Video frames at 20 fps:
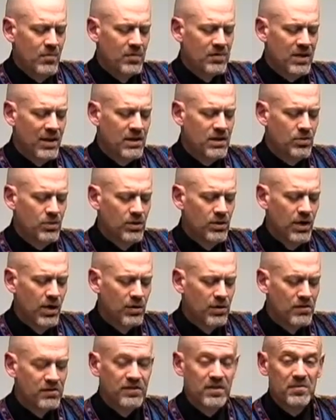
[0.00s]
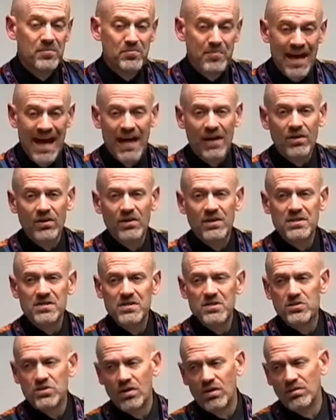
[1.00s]
But then you will notice that matter
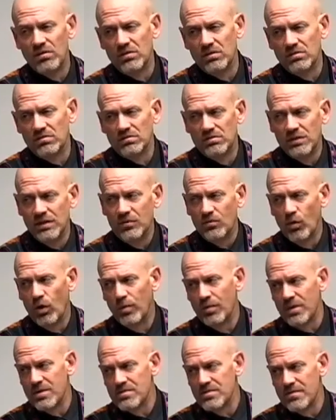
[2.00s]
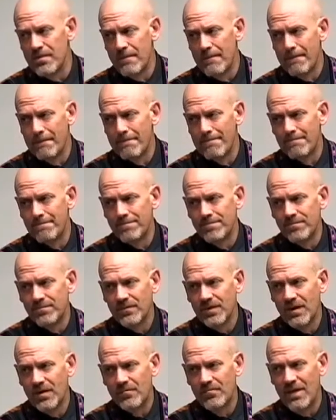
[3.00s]
is eternal in Mormonism.
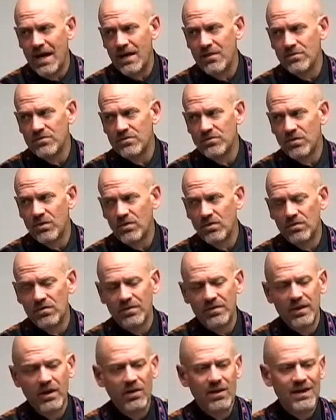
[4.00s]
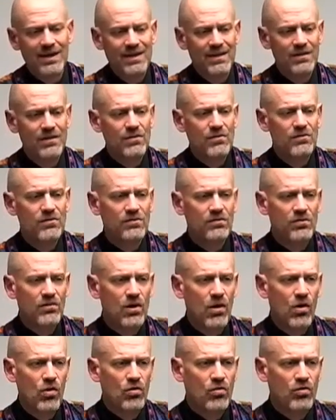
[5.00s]
Matter is eternal. There is
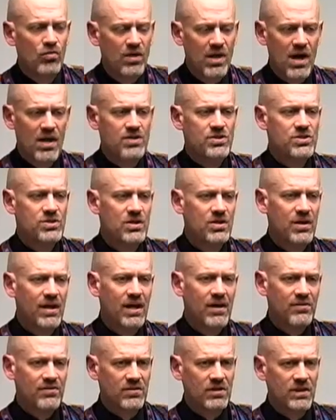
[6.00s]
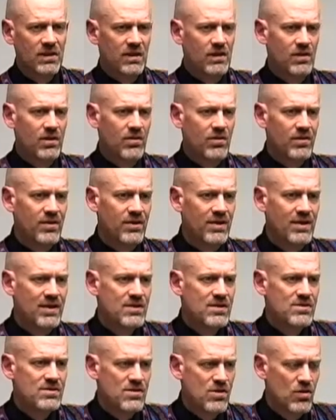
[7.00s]
no creatio ex nihilo. There
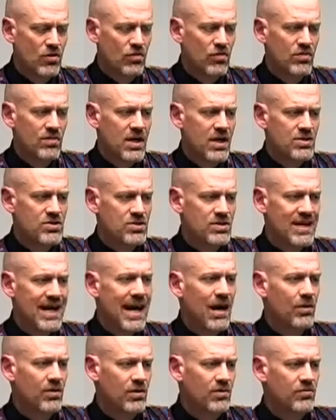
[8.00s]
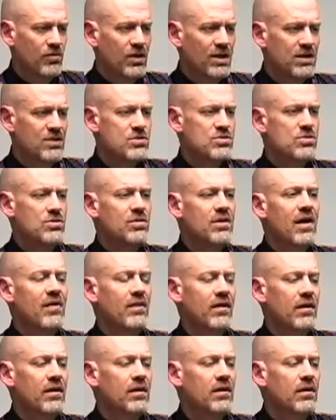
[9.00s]
is no creation out of or into
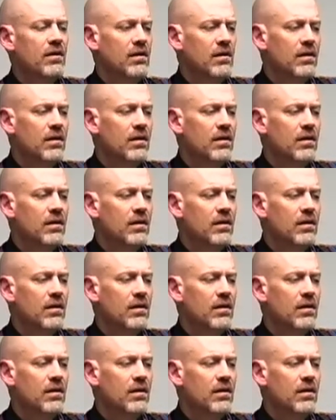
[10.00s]
nothing